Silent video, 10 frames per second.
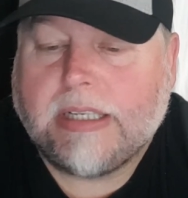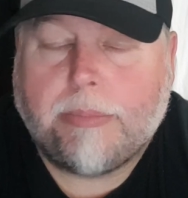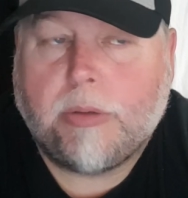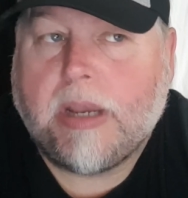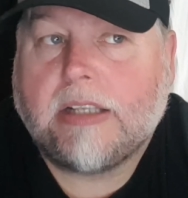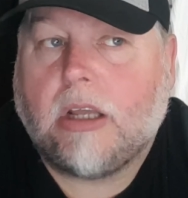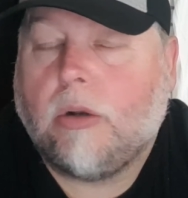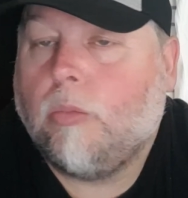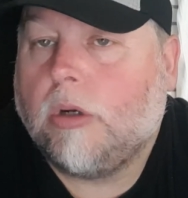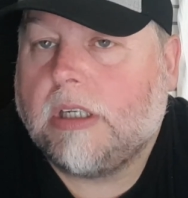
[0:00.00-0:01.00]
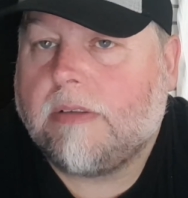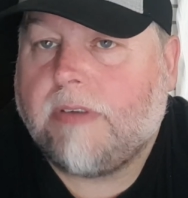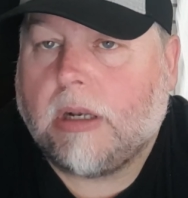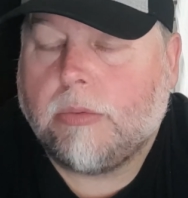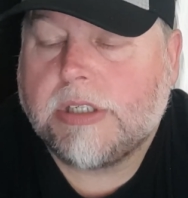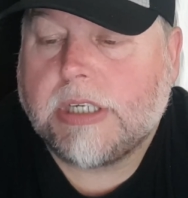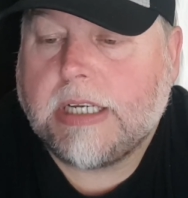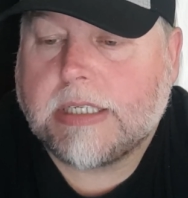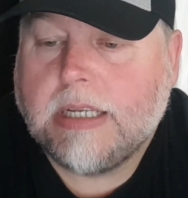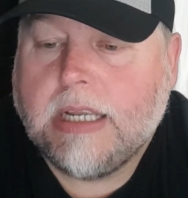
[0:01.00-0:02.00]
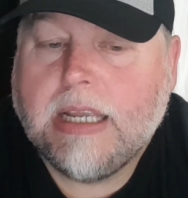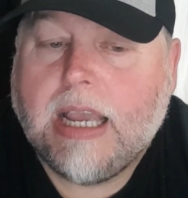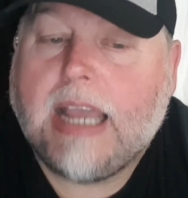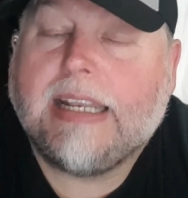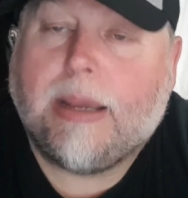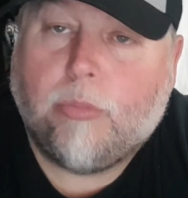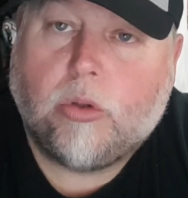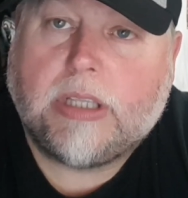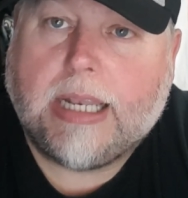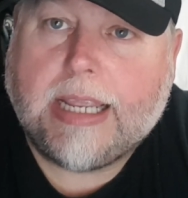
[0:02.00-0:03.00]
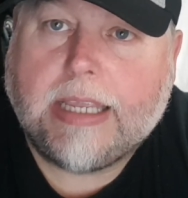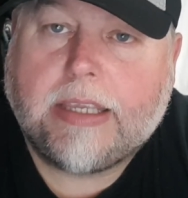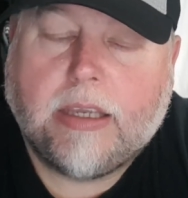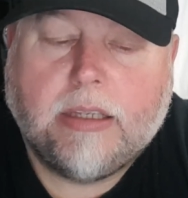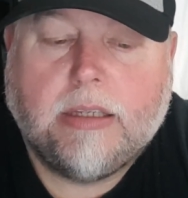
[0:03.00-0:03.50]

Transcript: and then we went on and won it the following season, and then won the league.